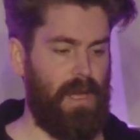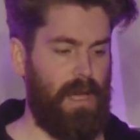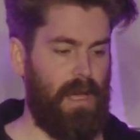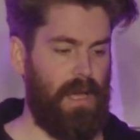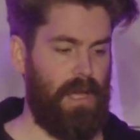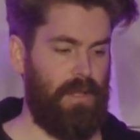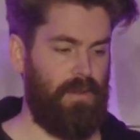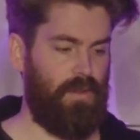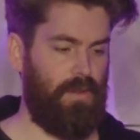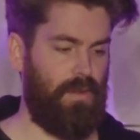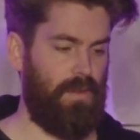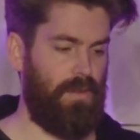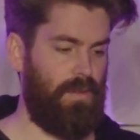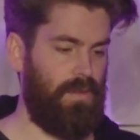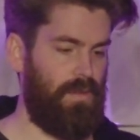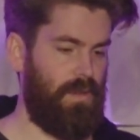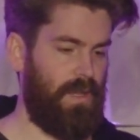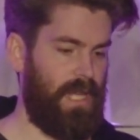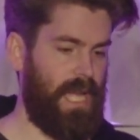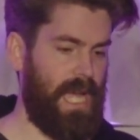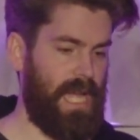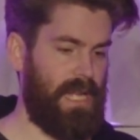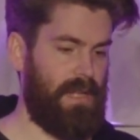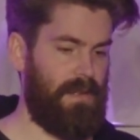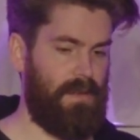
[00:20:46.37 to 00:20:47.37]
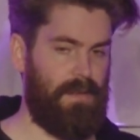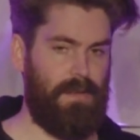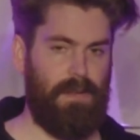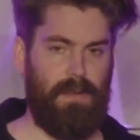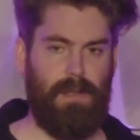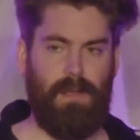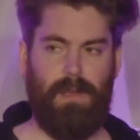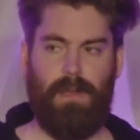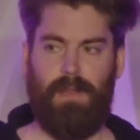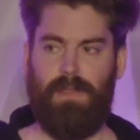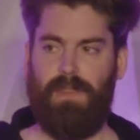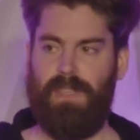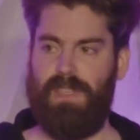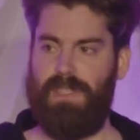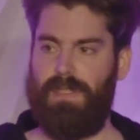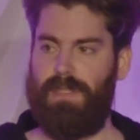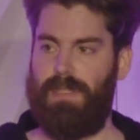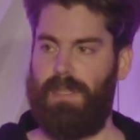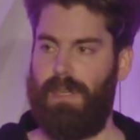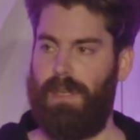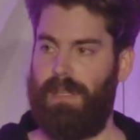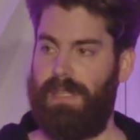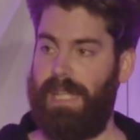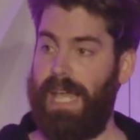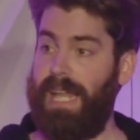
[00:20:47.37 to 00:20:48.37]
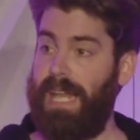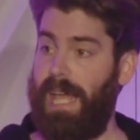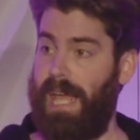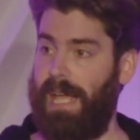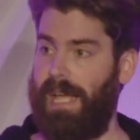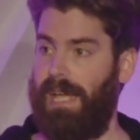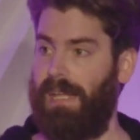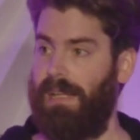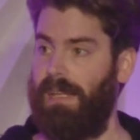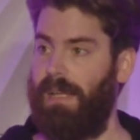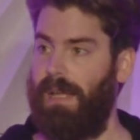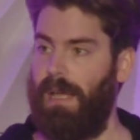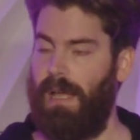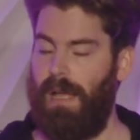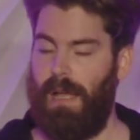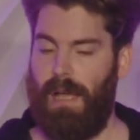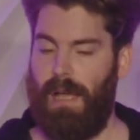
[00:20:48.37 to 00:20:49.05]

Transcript: to get this data again.